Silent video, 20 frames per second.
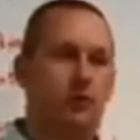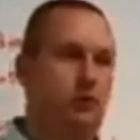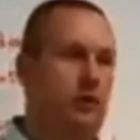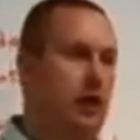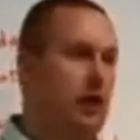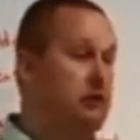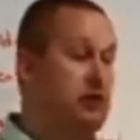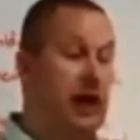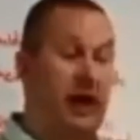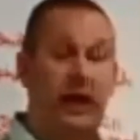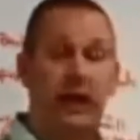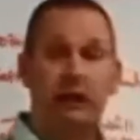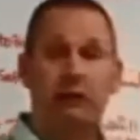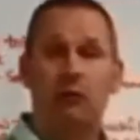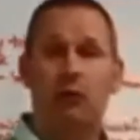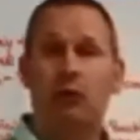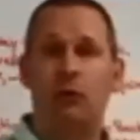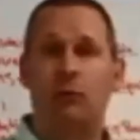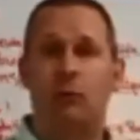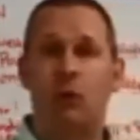to their dining
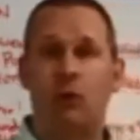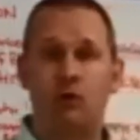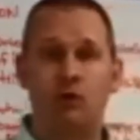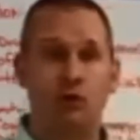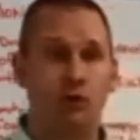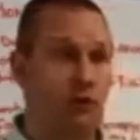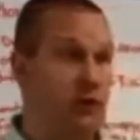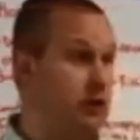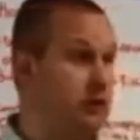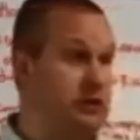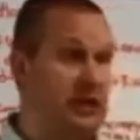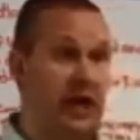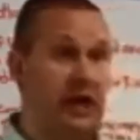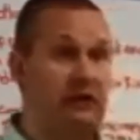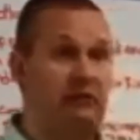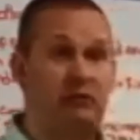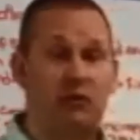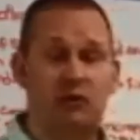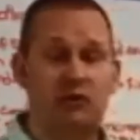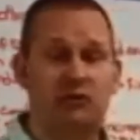room or to the
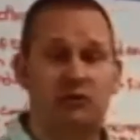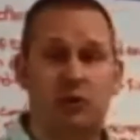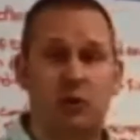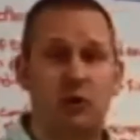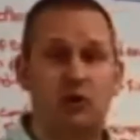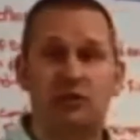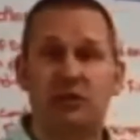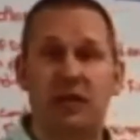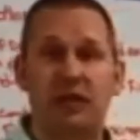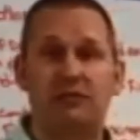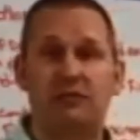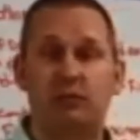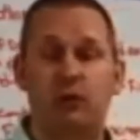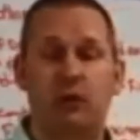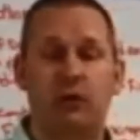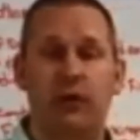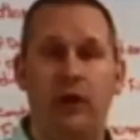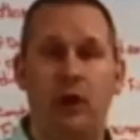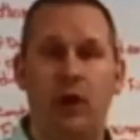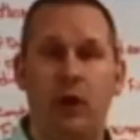entire first floor or second
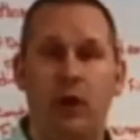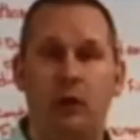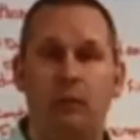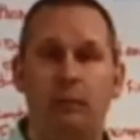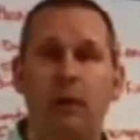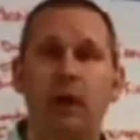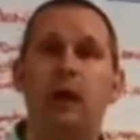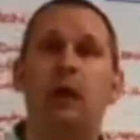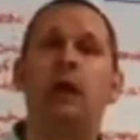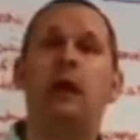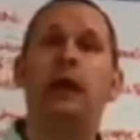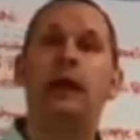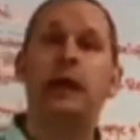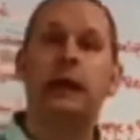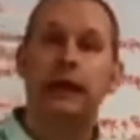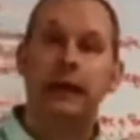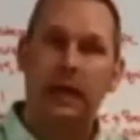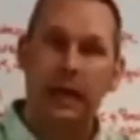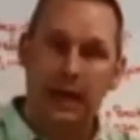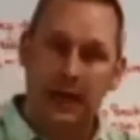floor of their home.
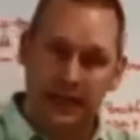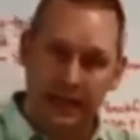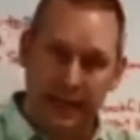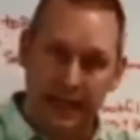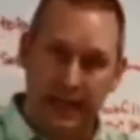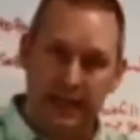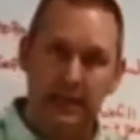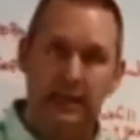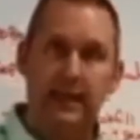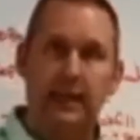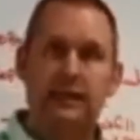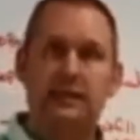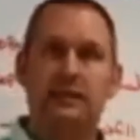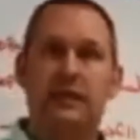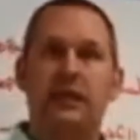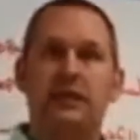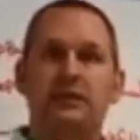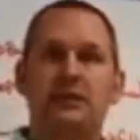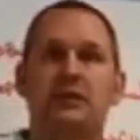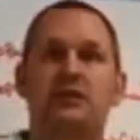Again,
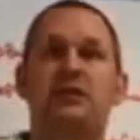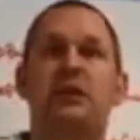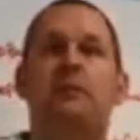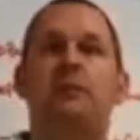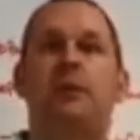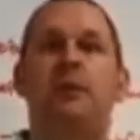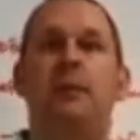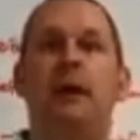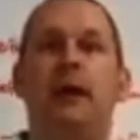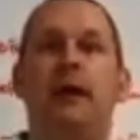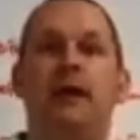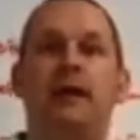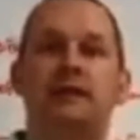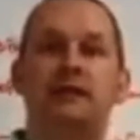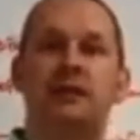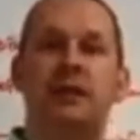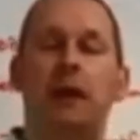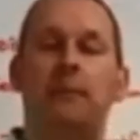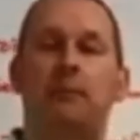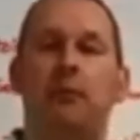it's a supplement,
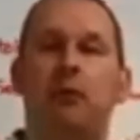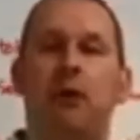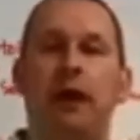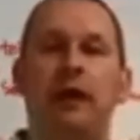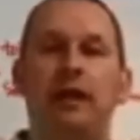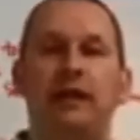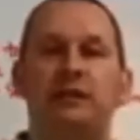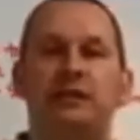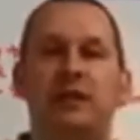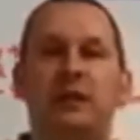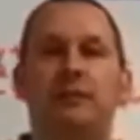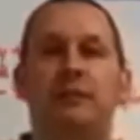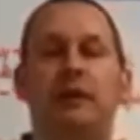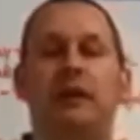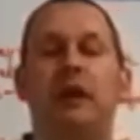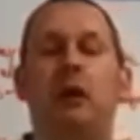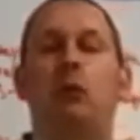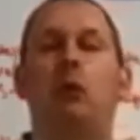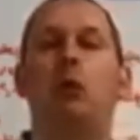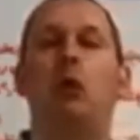it's an upgrade, it's
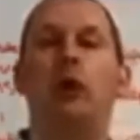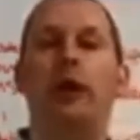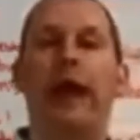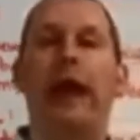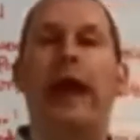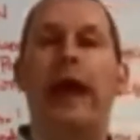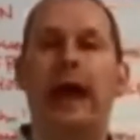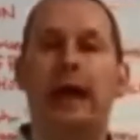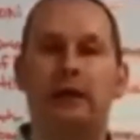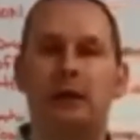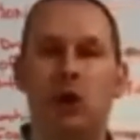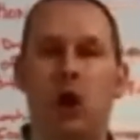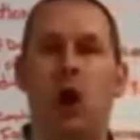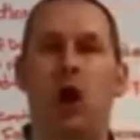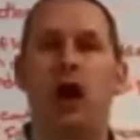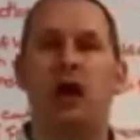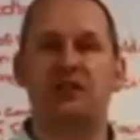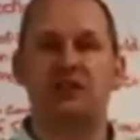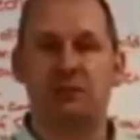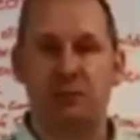something that would add
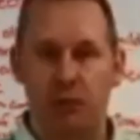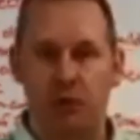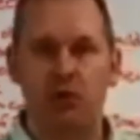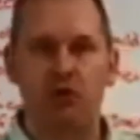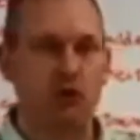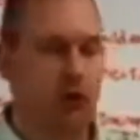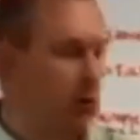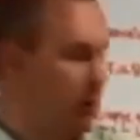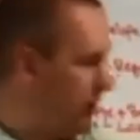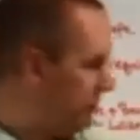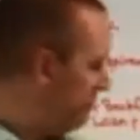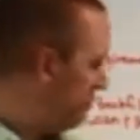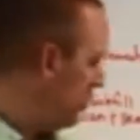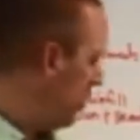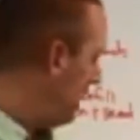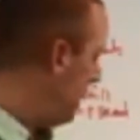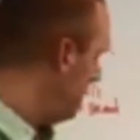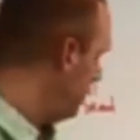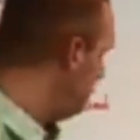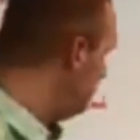cost per square foot.